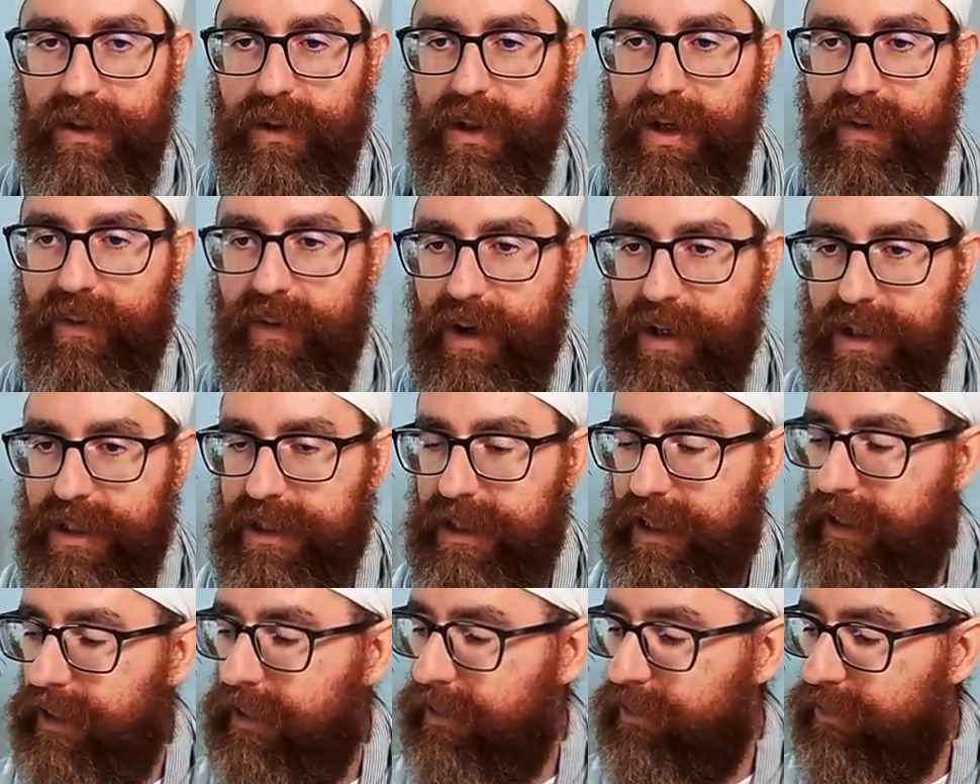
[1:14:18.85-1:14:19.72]

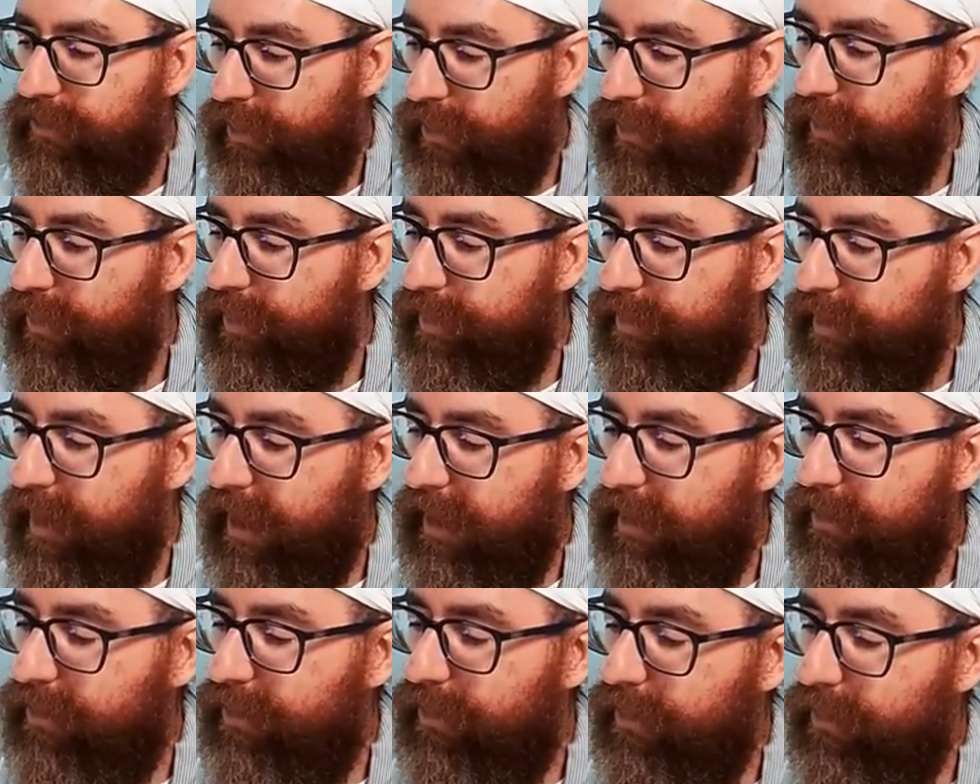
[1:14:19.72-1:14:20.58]
universal truth
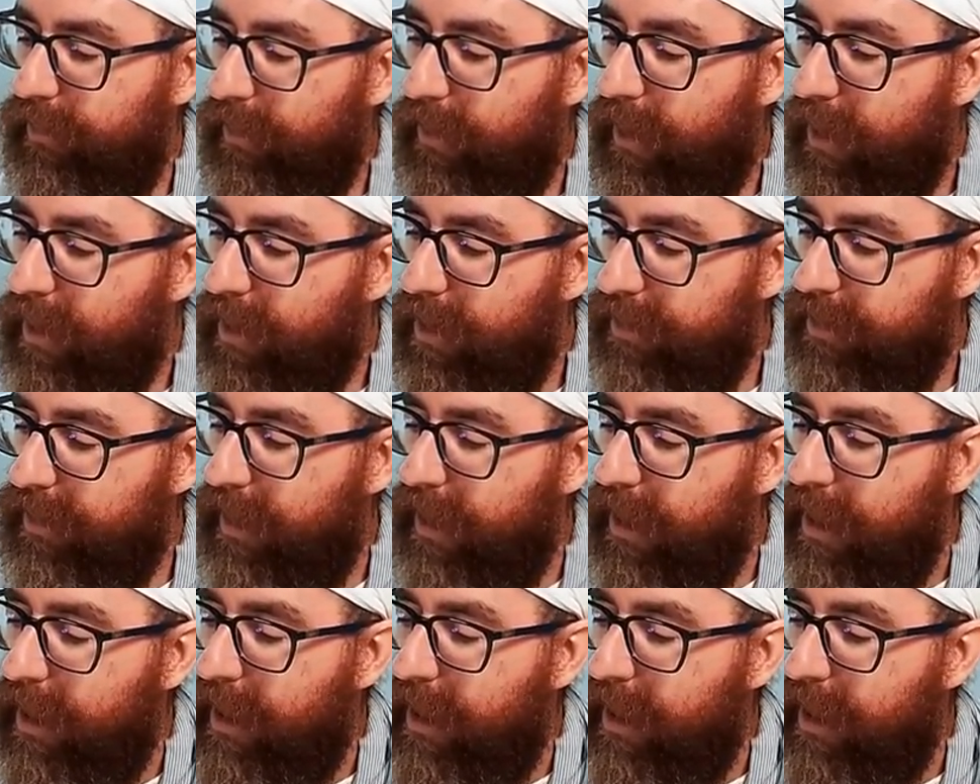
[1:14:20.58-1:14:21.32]
and to God.